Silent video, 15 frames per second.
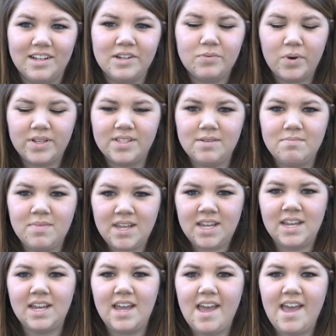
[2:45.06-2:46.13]
it wasn't
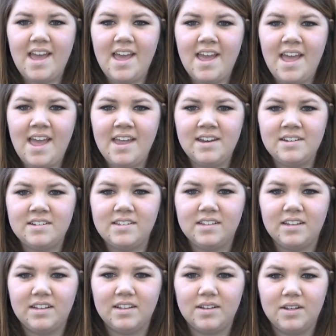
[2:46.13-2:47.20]
me, and
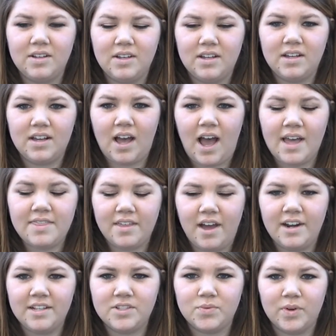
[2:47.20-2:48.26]
I
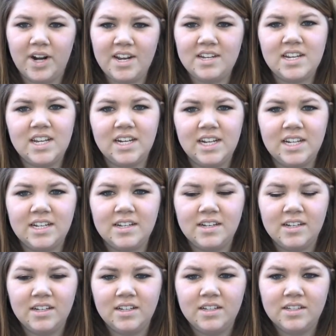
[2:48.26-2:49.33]
thought it's what I needed
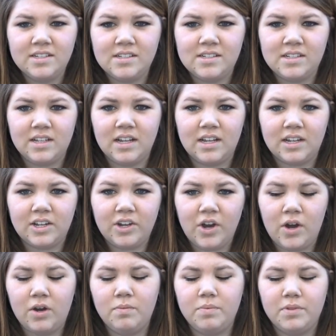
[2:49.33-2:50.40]
to
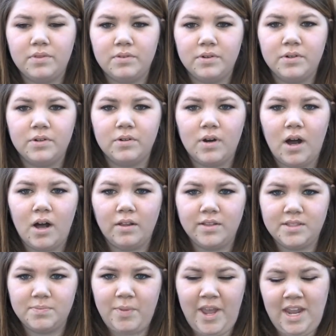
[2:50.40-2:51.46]
cope through all
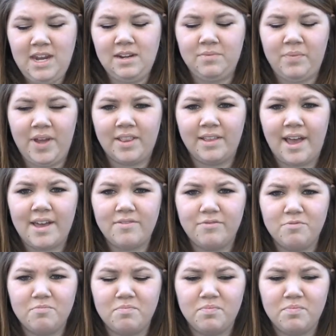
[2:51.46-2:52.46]
this pain in my life.